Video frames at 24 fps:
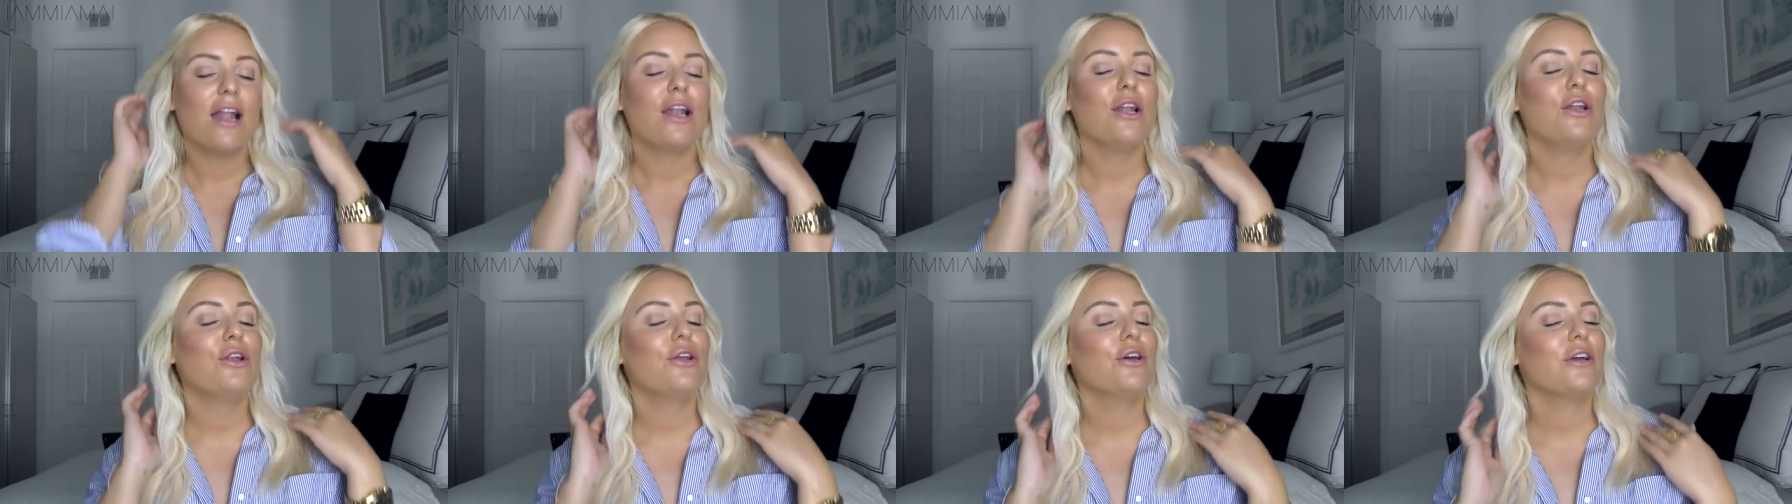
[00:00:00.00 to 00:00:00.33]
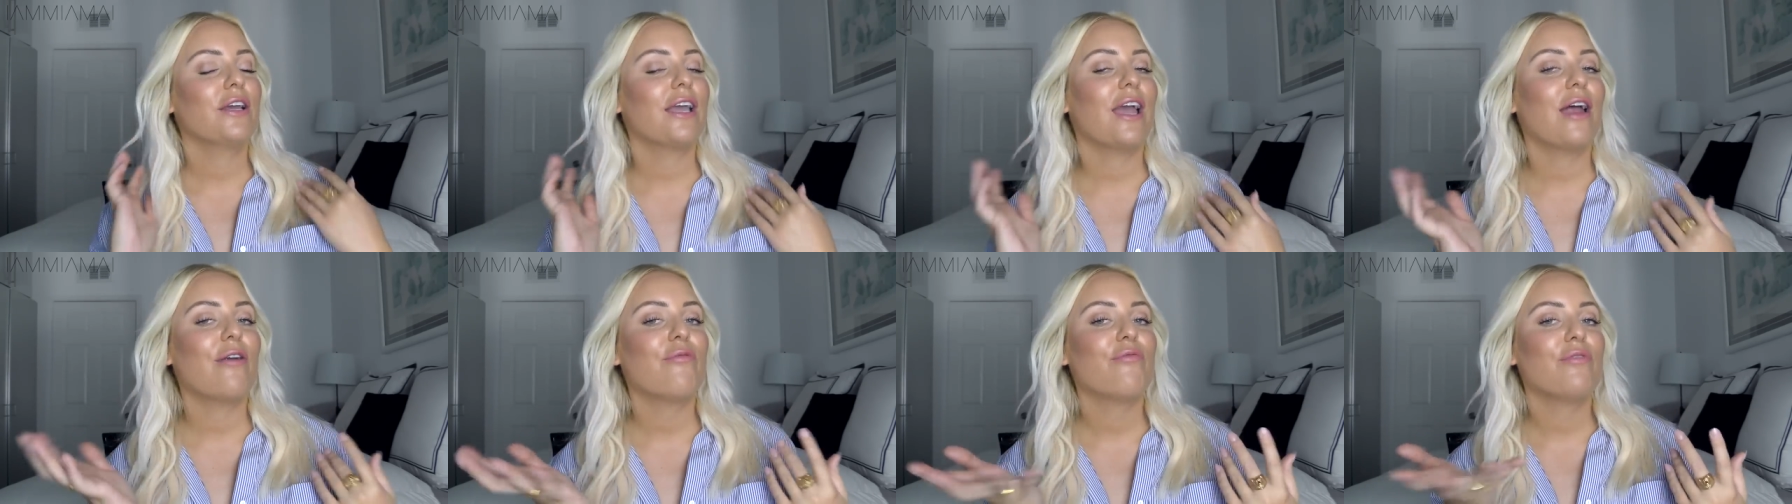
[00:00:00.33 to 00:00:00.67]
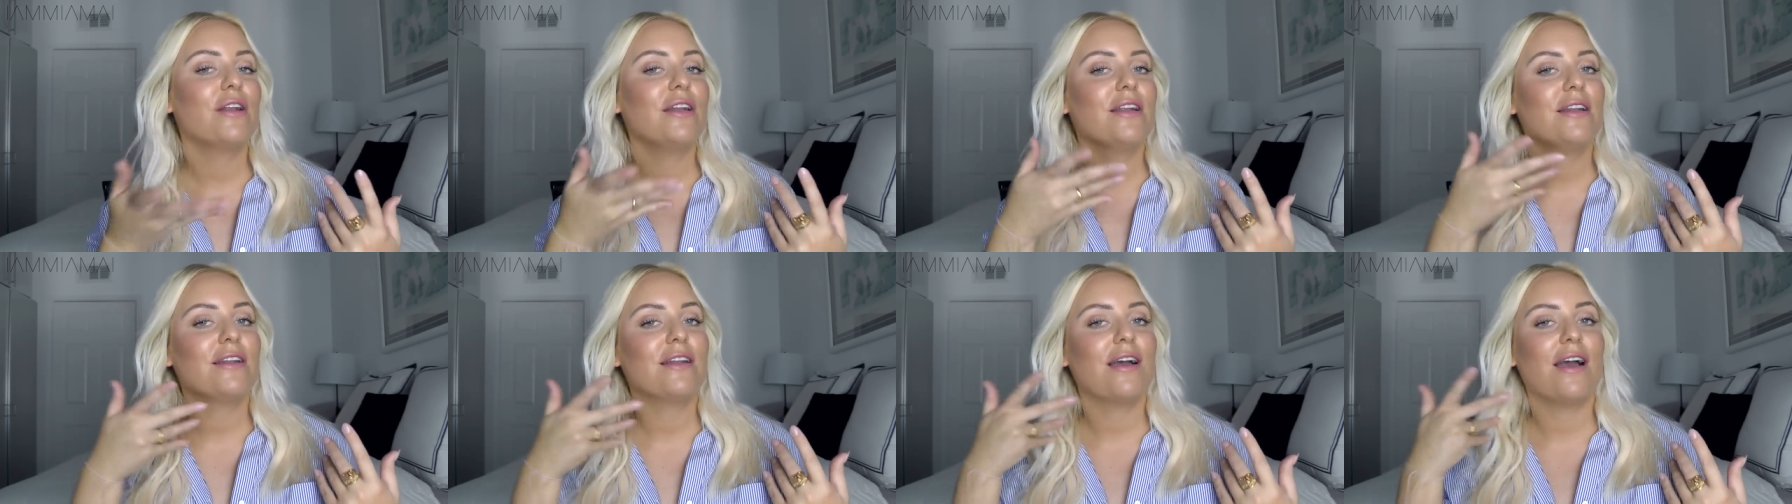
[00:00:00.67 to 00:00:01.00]
look a
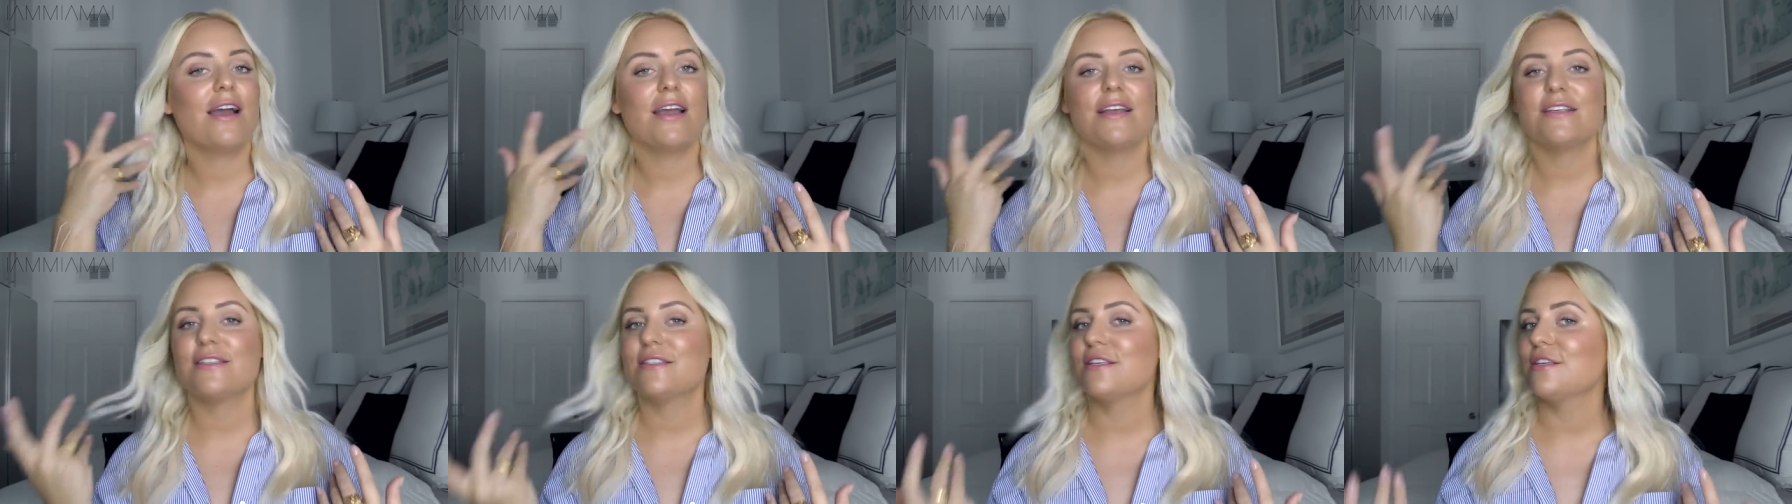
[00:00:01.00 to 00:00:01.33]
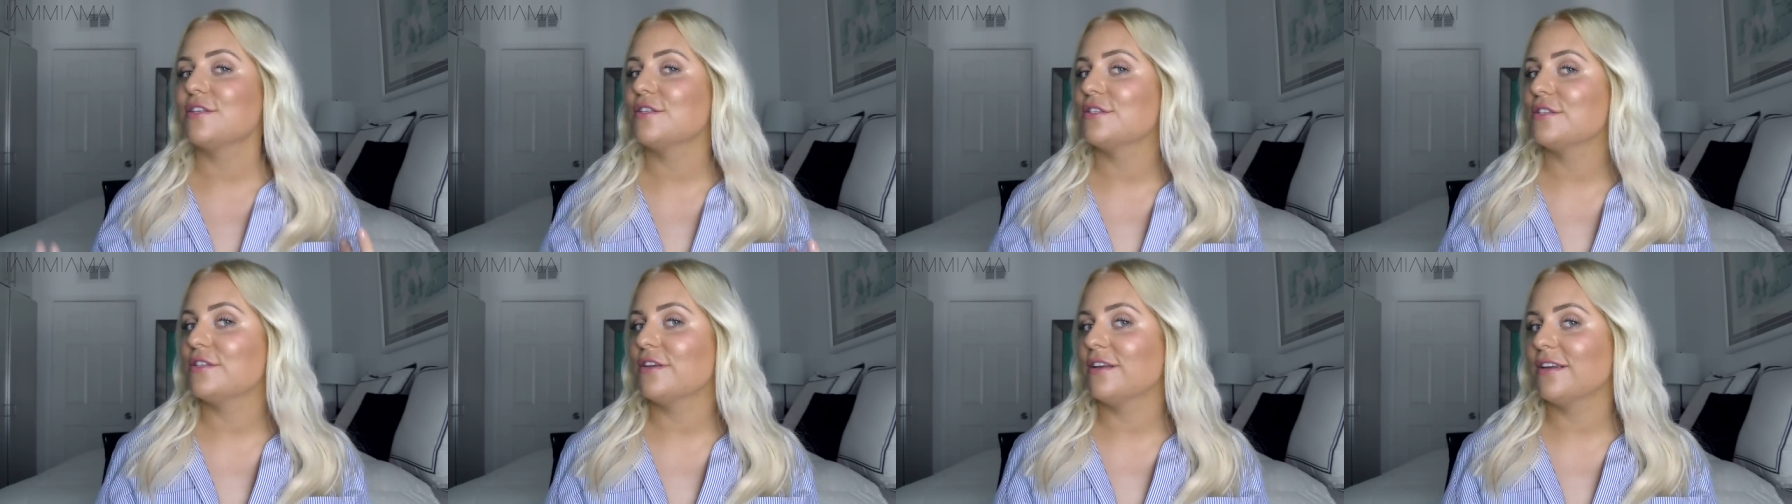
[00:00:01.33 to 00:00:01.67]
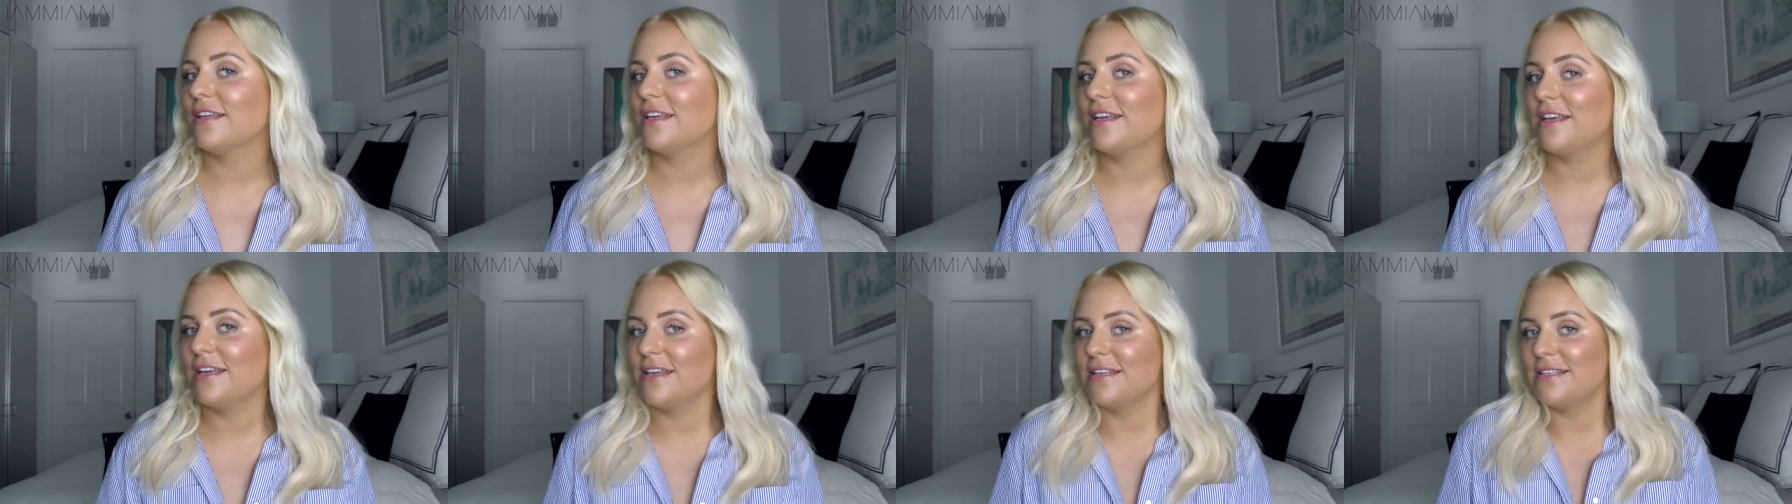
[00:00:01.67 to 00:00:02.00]
really nice
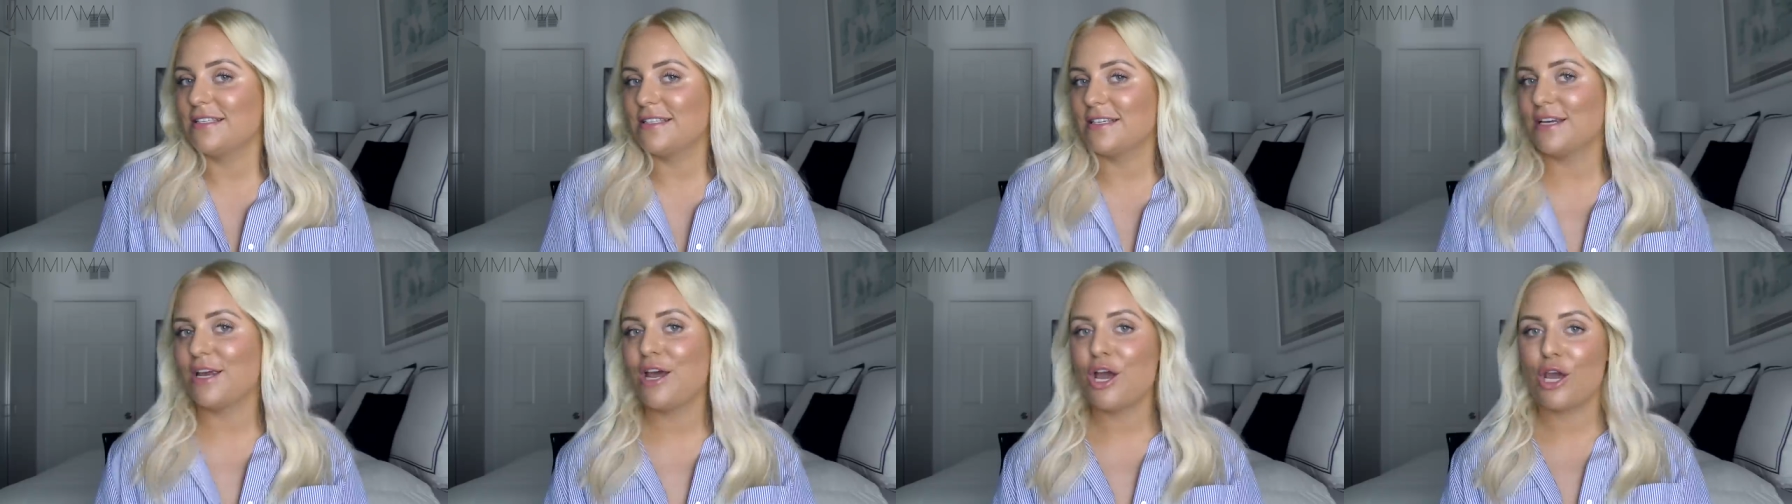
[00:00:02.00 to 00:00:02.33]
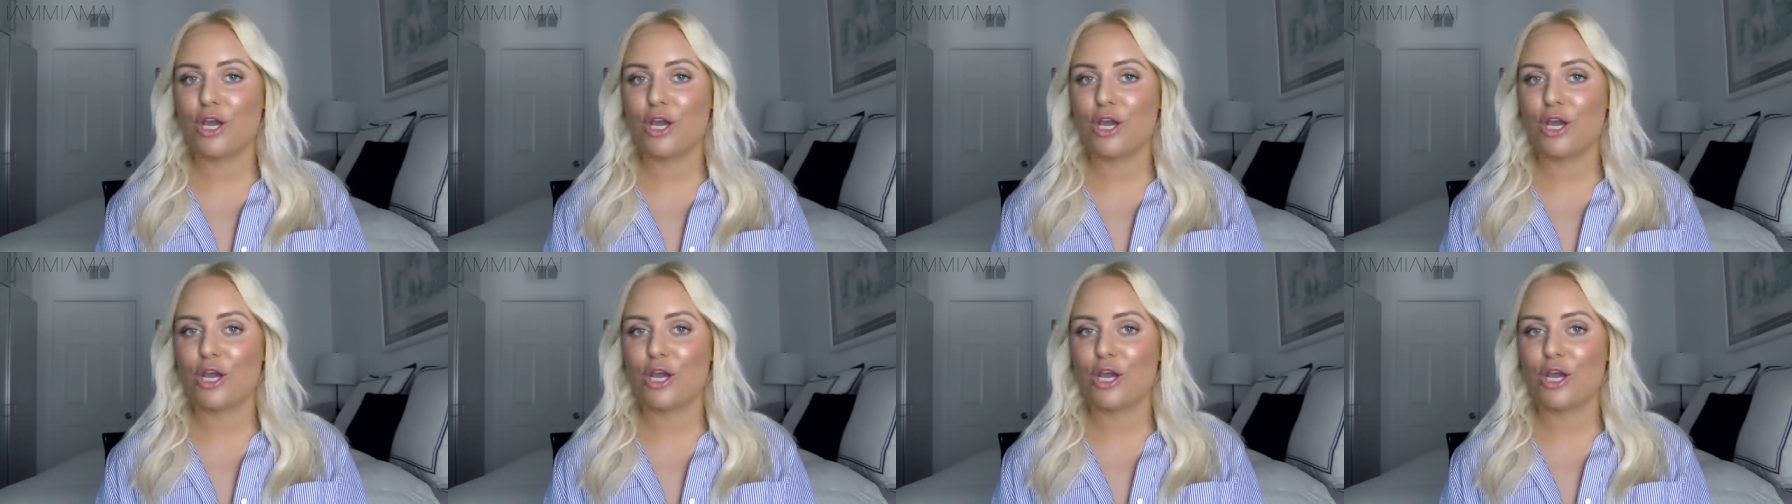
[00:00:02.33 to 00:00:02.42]
sun-kissed